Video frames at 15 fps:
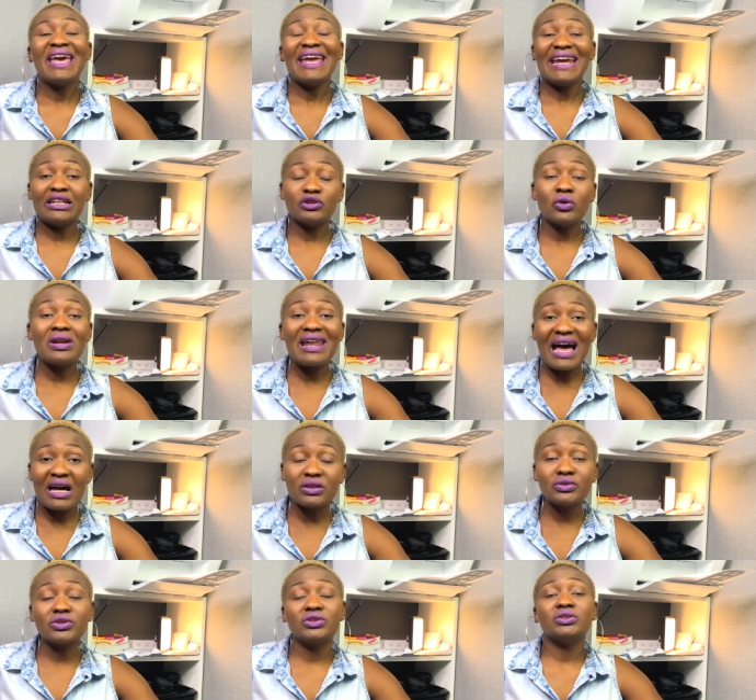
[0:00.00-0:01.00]
it
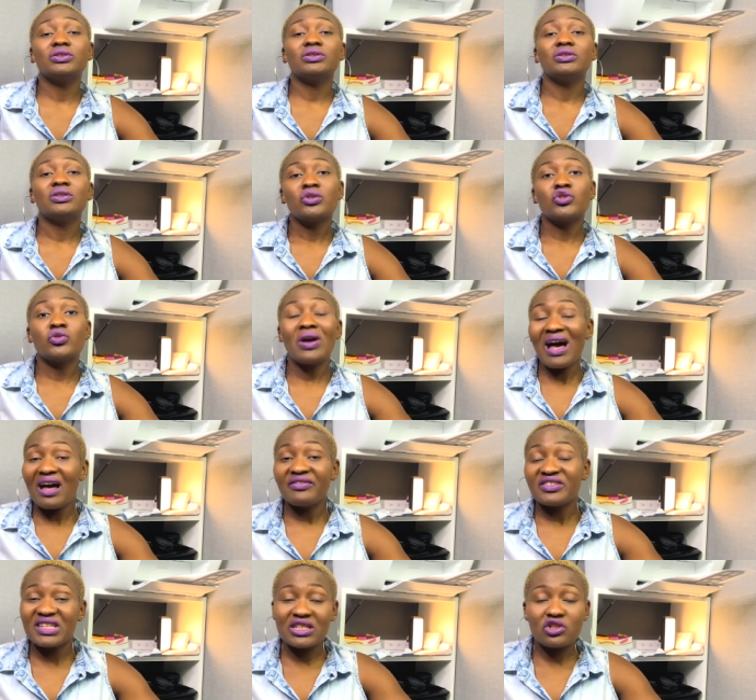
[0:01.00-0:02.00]
allows you to
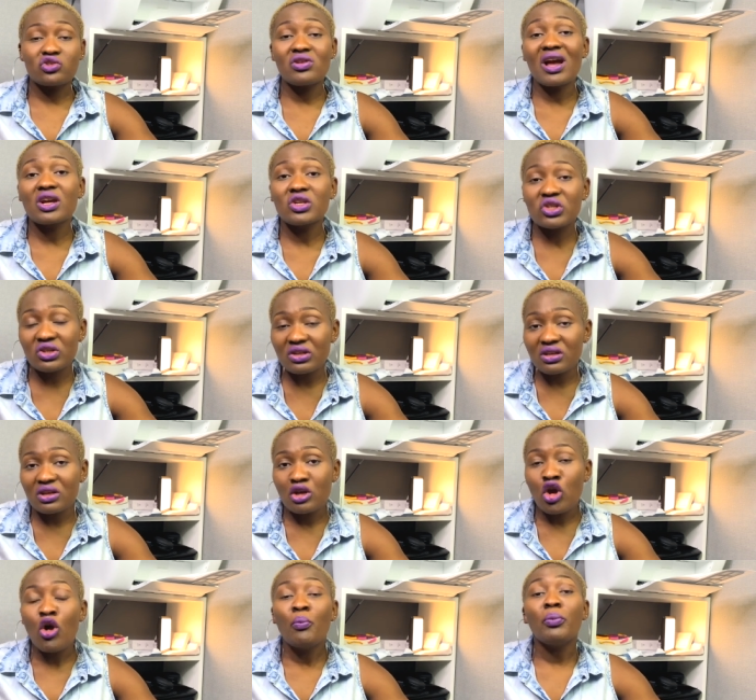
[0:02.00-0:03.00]
have distraction,
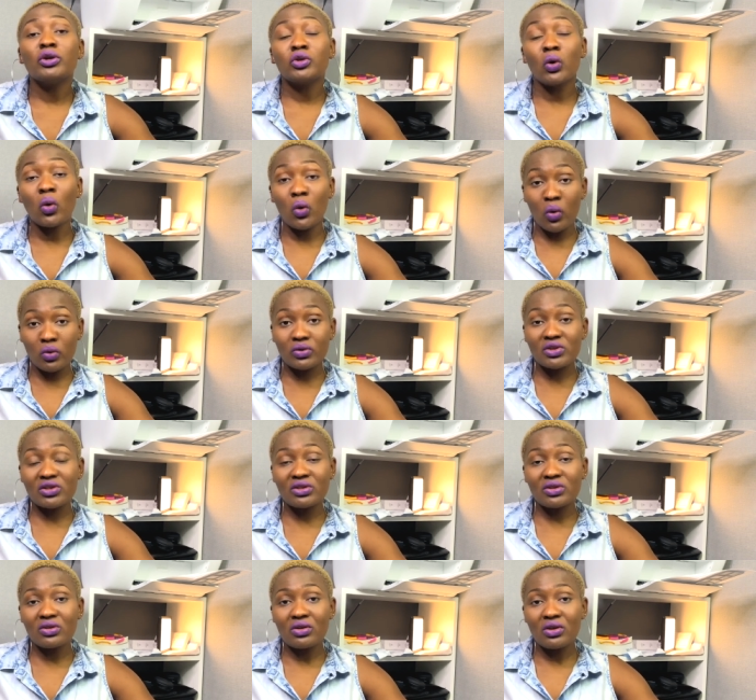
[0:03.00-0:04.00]
but
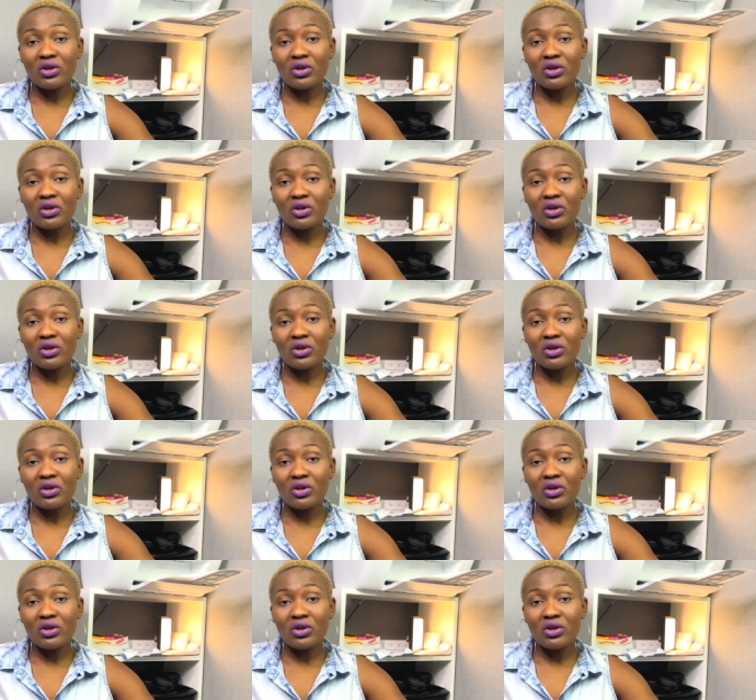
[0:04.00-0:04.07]
also